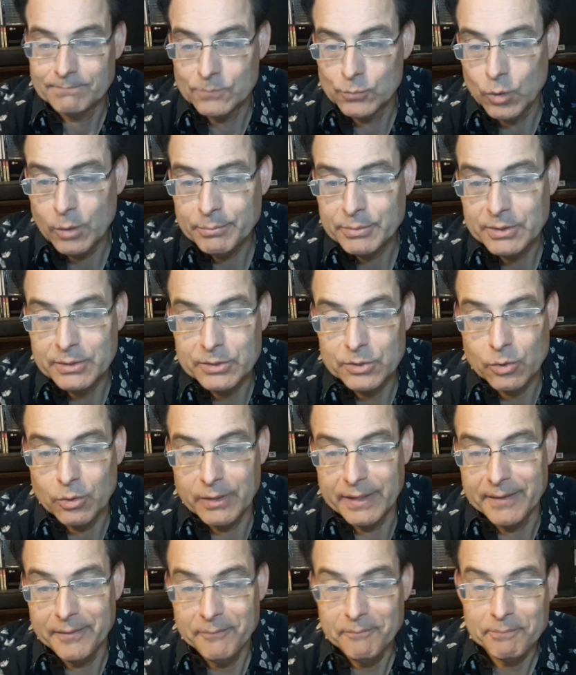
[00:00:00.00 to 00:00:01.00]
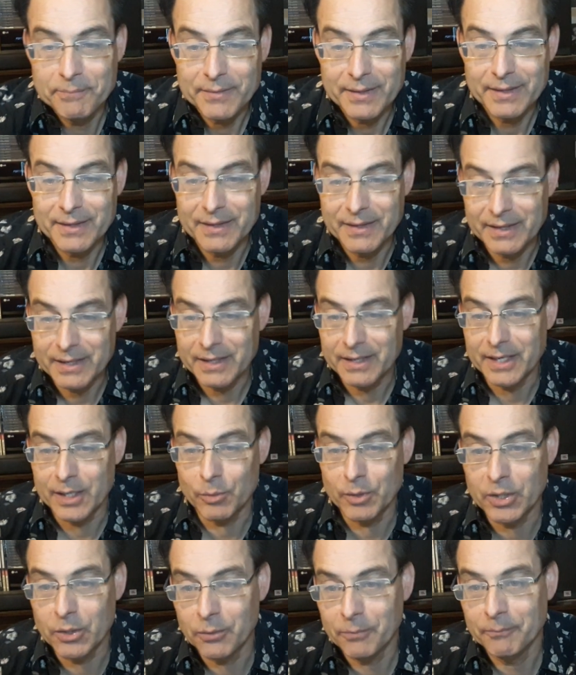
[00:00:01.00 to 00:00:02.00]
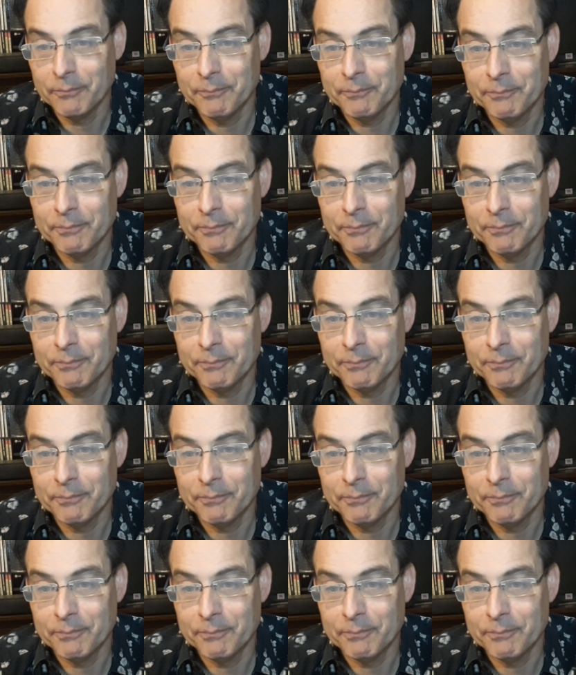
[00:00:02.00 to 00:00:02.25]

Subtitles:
Whoops, sorry. Here we go.